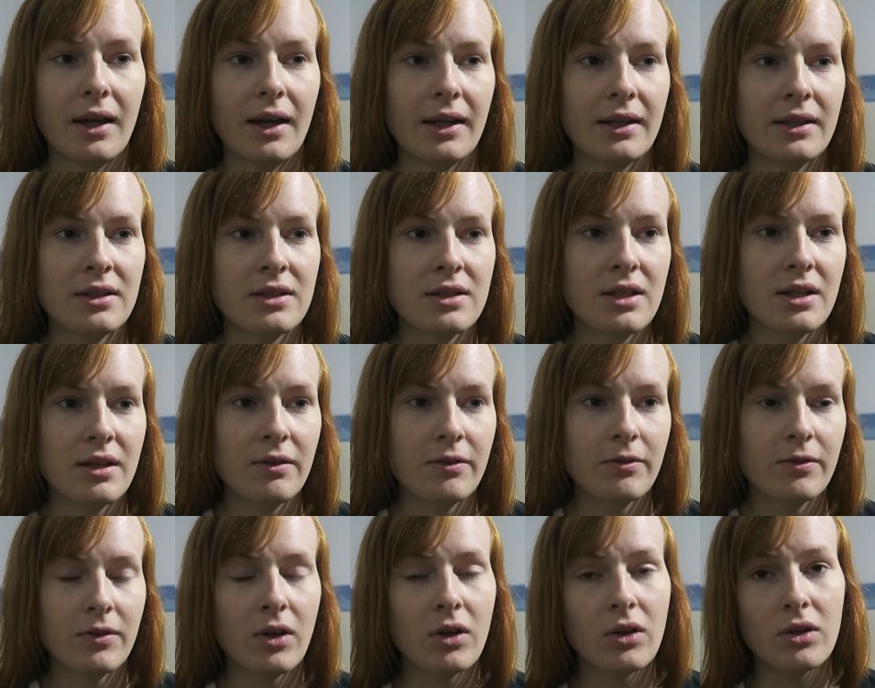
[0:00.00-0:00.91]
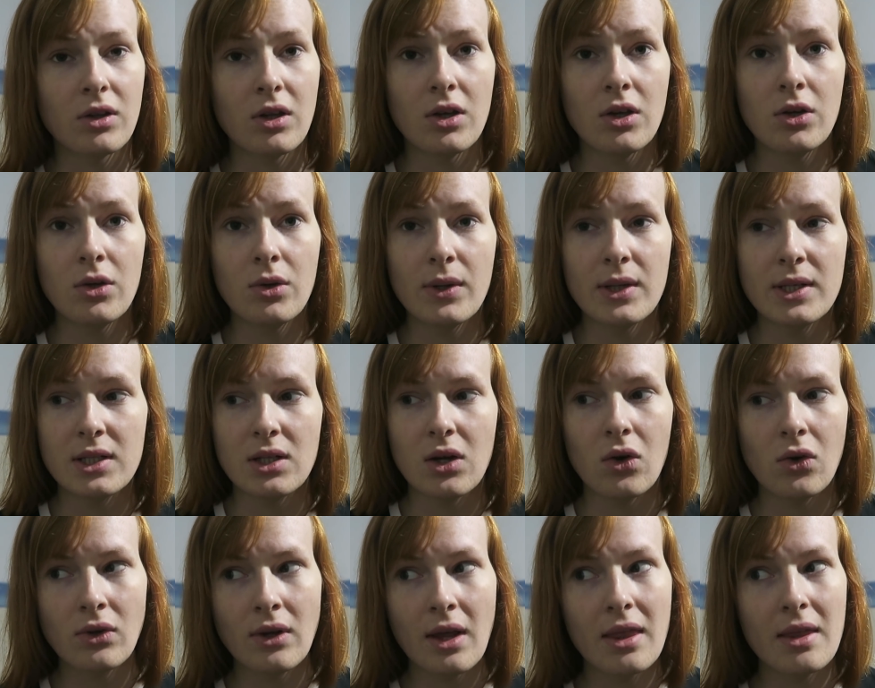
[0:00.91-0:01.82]
and stuff. Doctor Who is
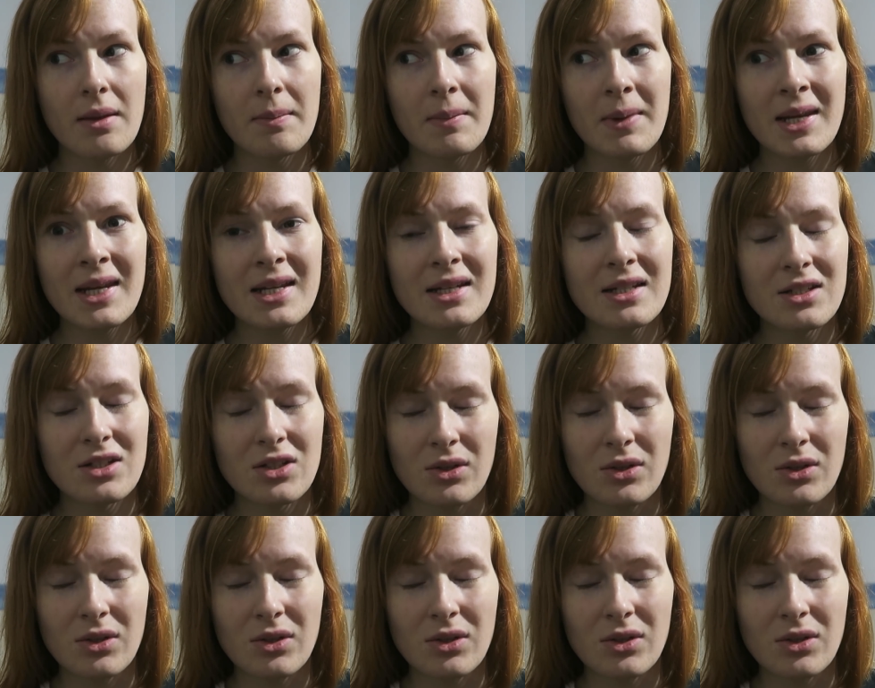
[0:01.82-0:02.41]
on at the minute,